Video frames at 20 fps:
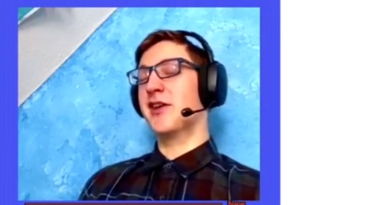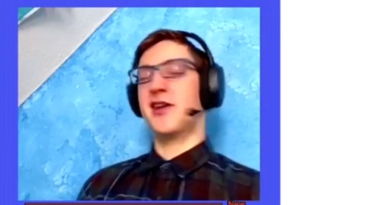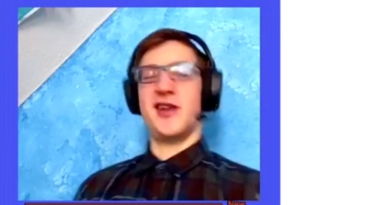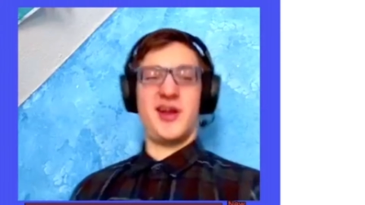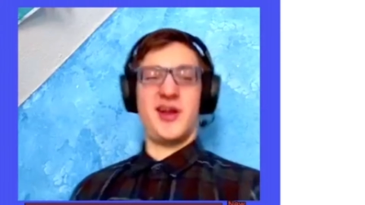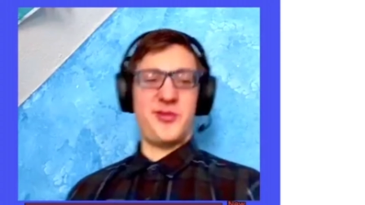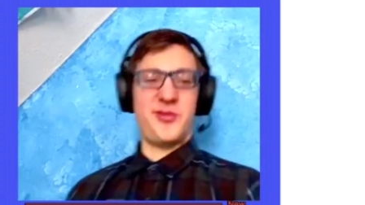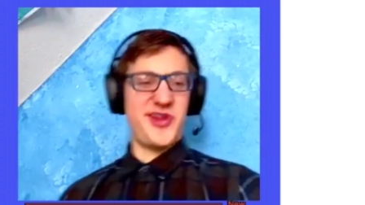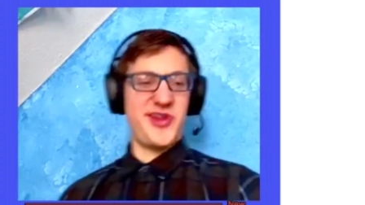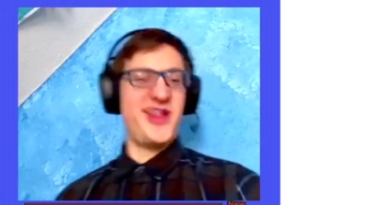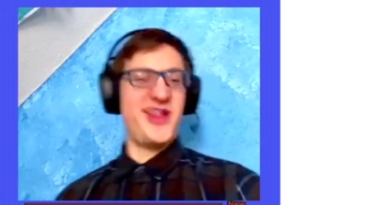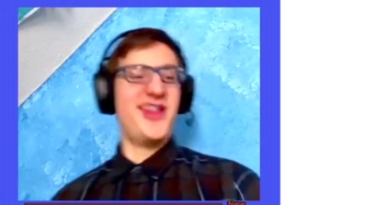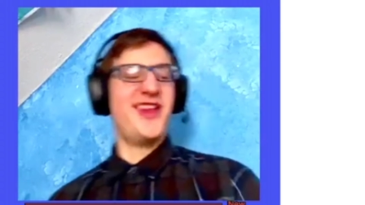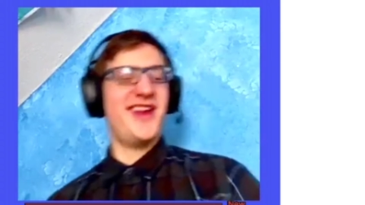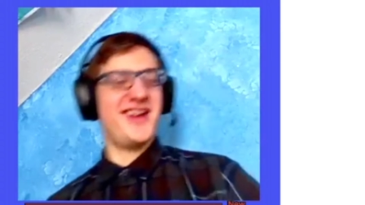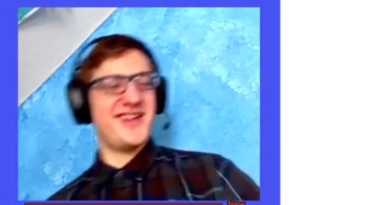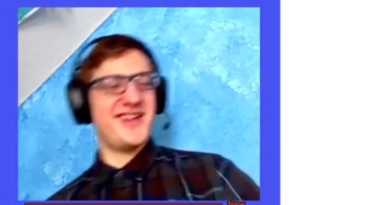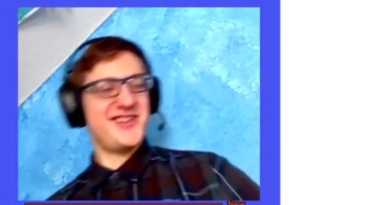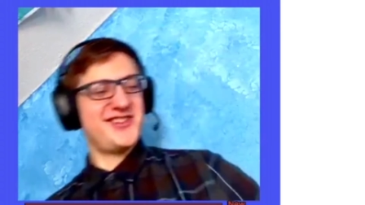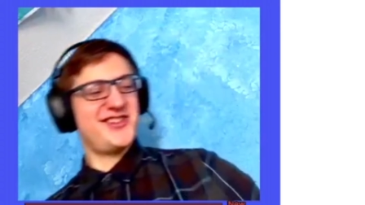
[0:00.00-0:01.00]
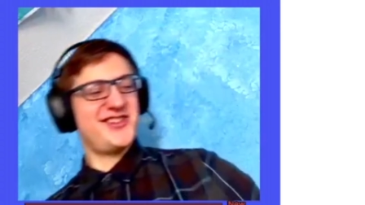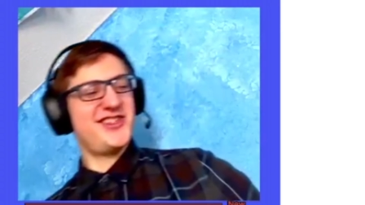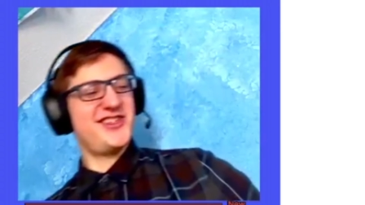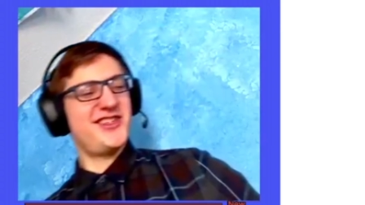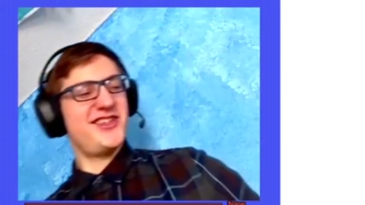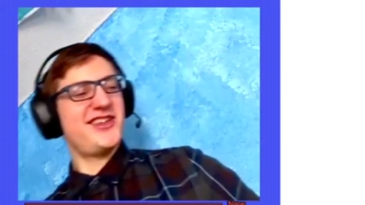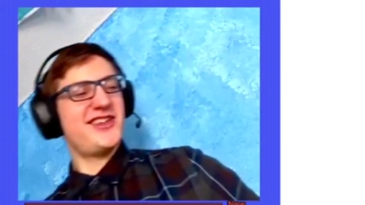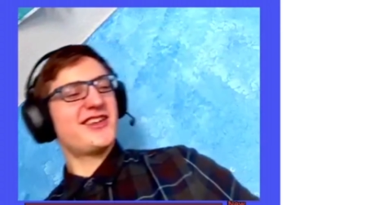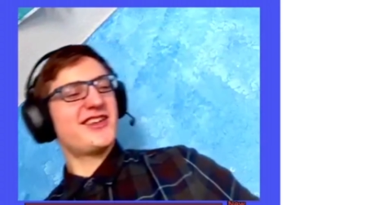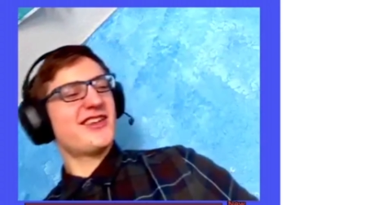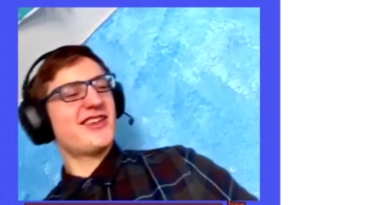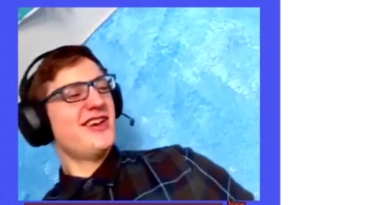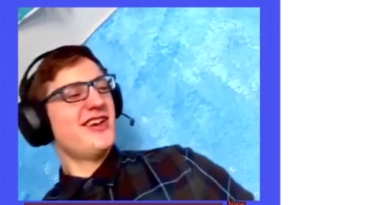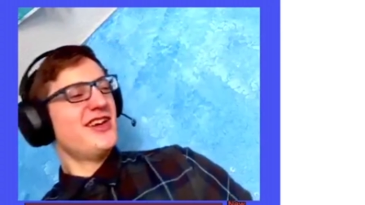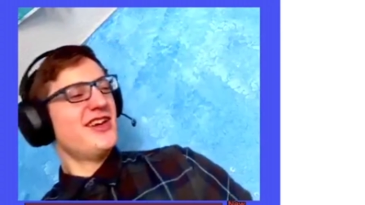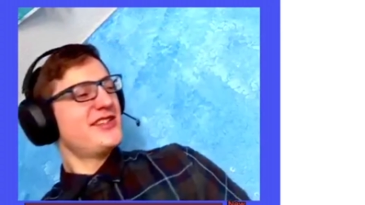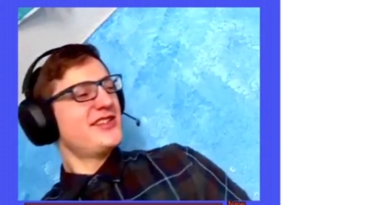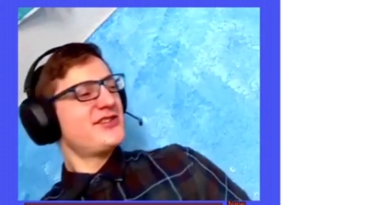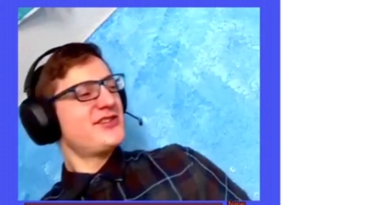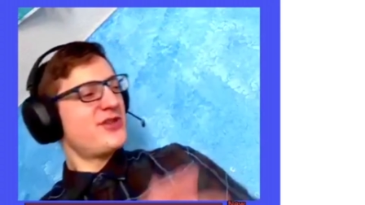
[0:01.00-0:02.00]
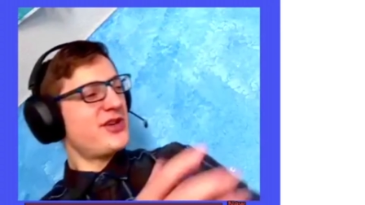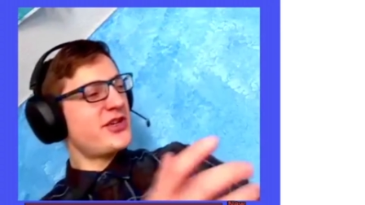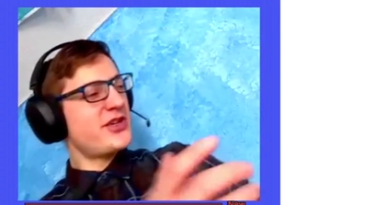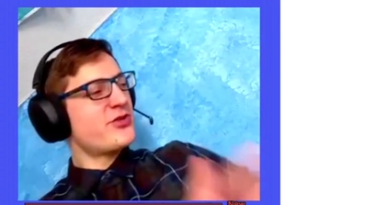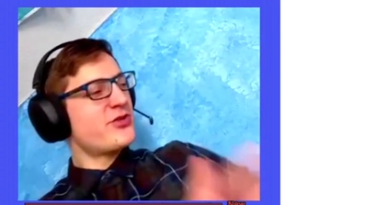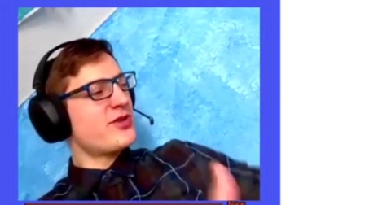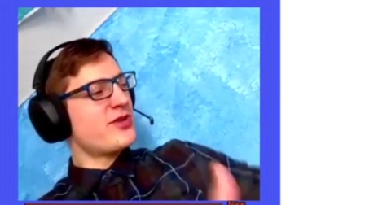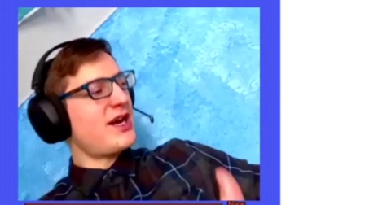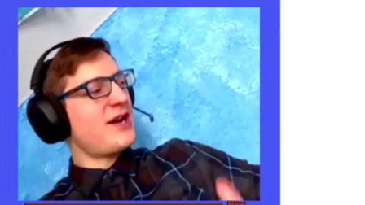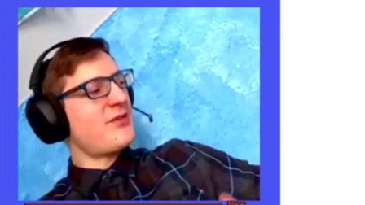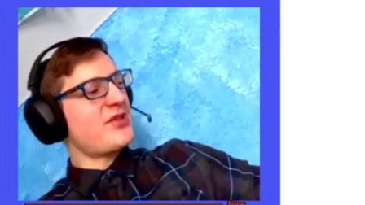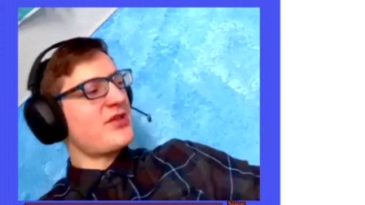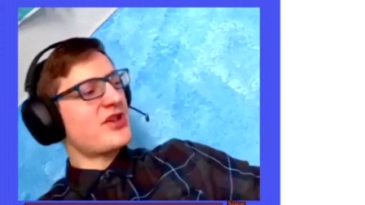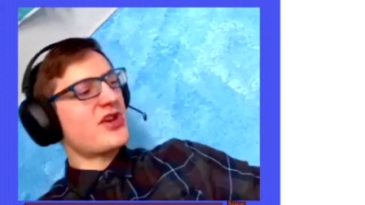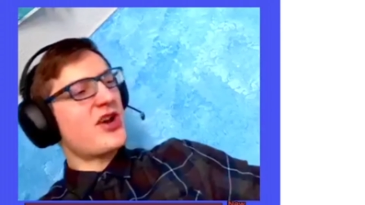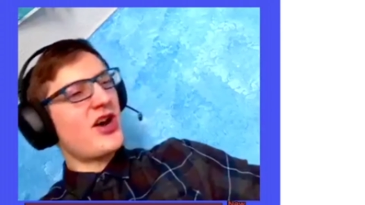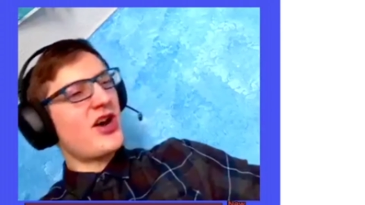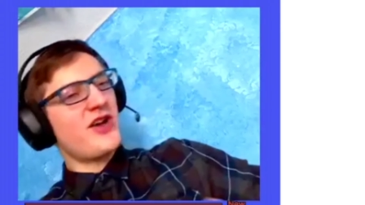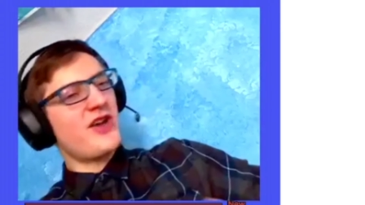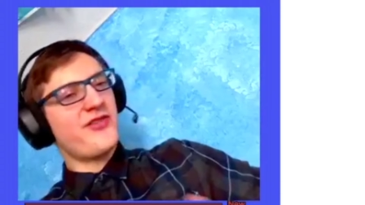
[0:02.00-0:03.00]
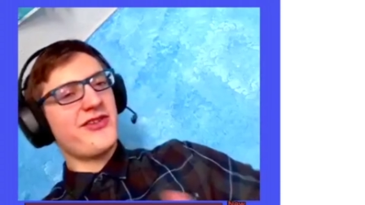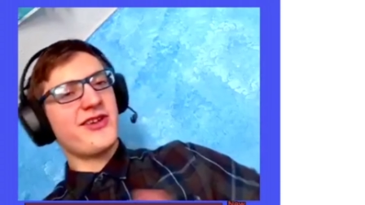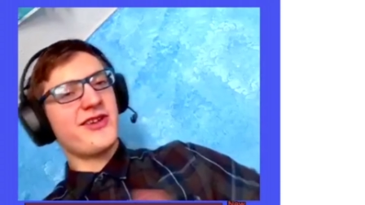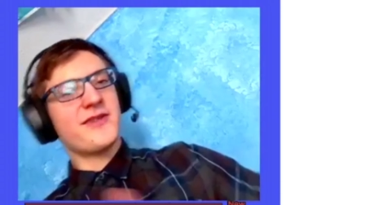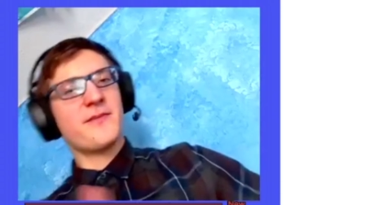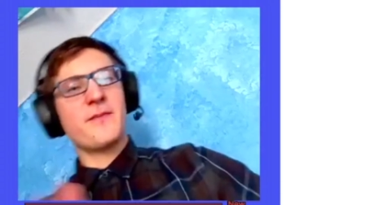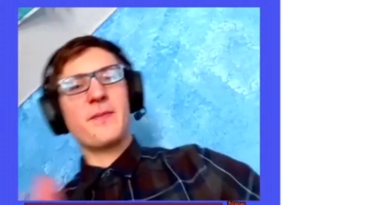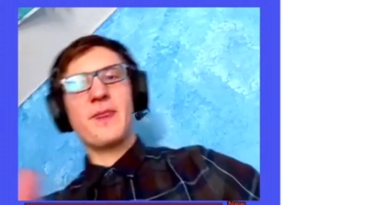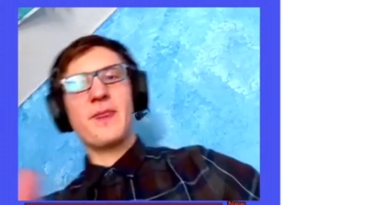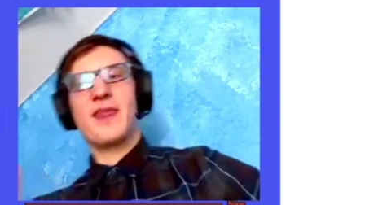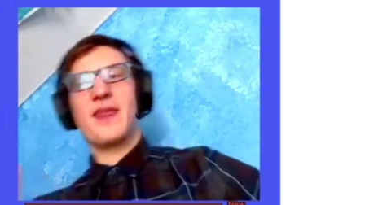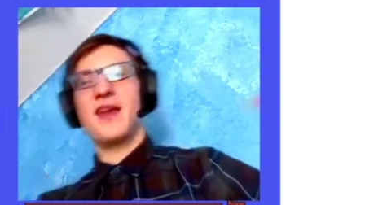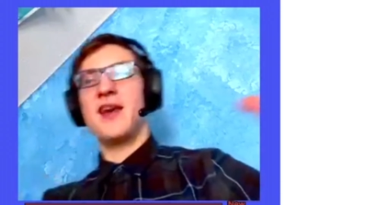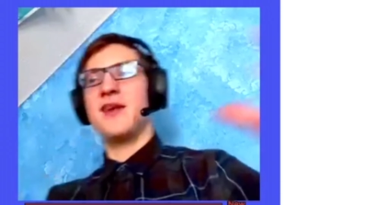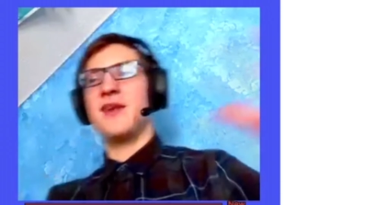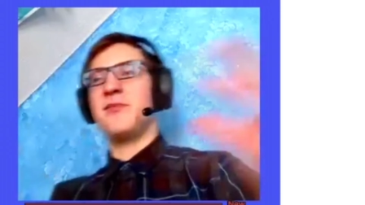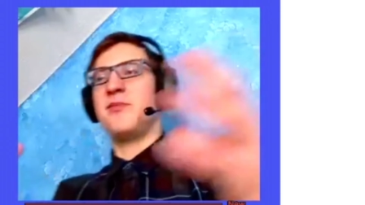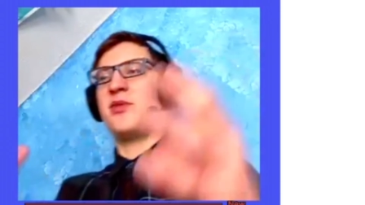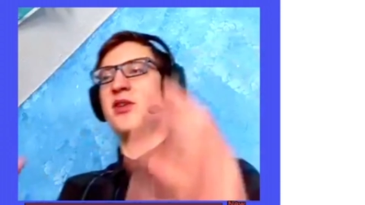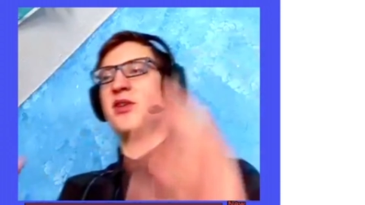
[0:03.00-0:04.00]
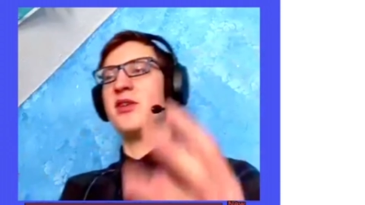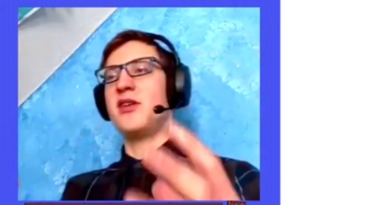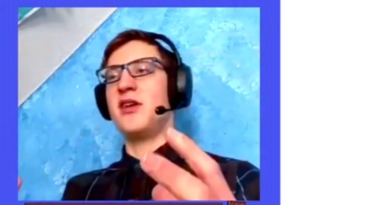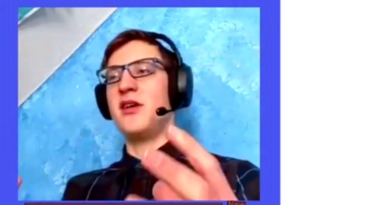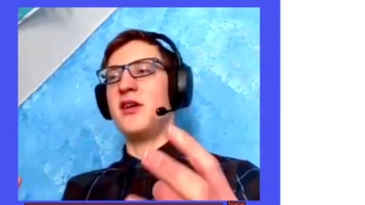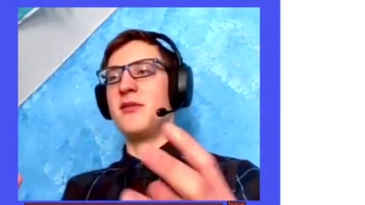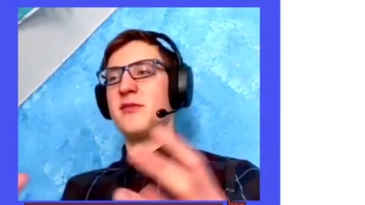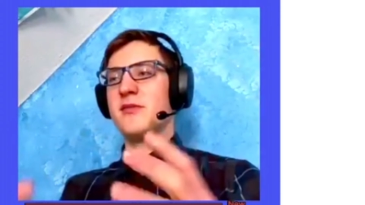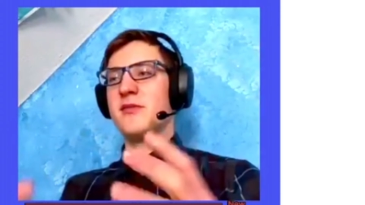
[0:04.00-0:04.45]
I'd be like, sick. So I'd grab the coughing, I'd pull it up.